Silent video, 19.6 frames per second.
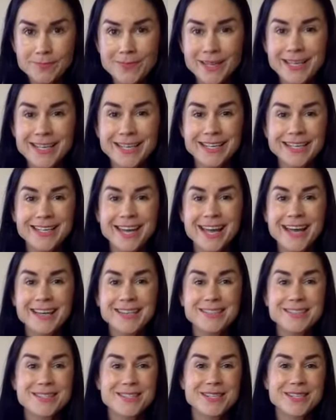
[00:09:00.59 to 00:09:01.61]
And,
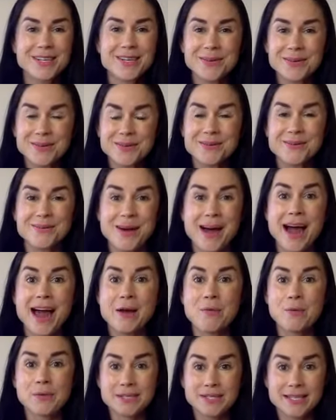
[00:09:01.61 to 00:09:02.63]
and, you know, I
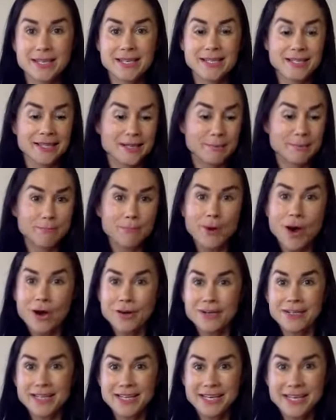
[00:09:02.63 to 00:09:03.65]
was in the modeling